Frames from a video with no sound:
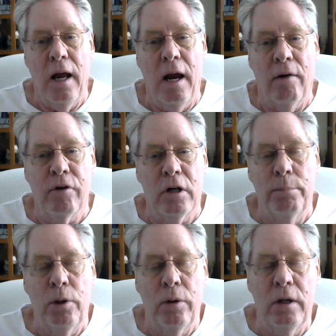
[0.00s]
every
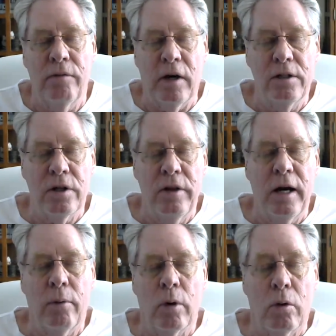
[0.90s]
computing device on the
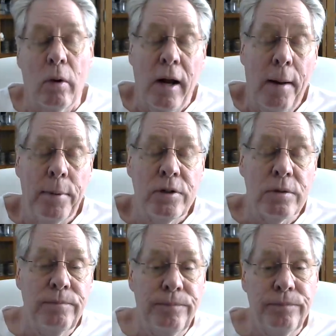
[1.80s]
network? What
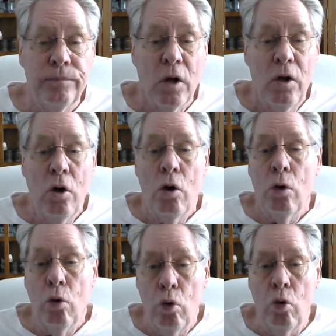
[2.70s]
happens?
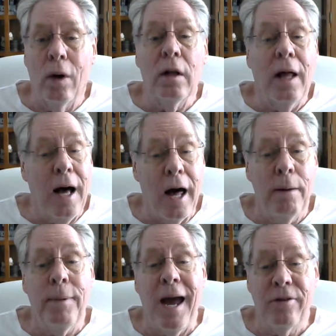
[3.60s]
Ooh, a lot
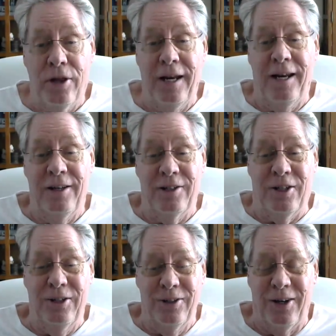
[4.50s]
of bad
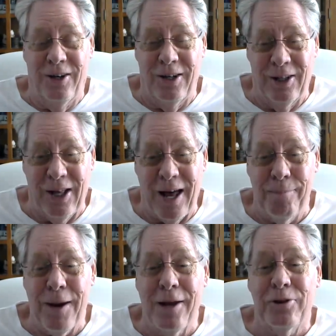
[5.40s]
things. A lot
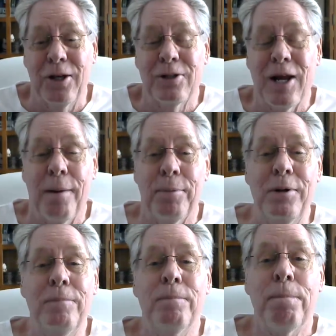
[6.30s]
of bad things
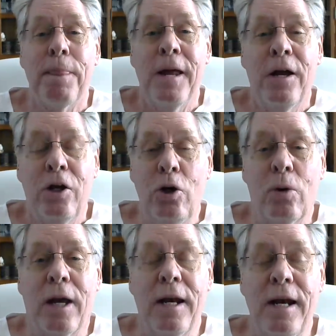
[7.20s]
happen. You
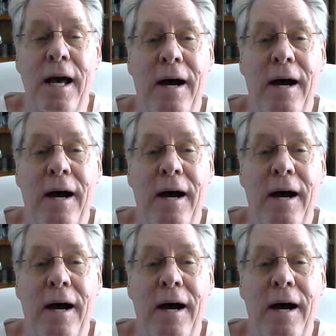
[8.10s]
can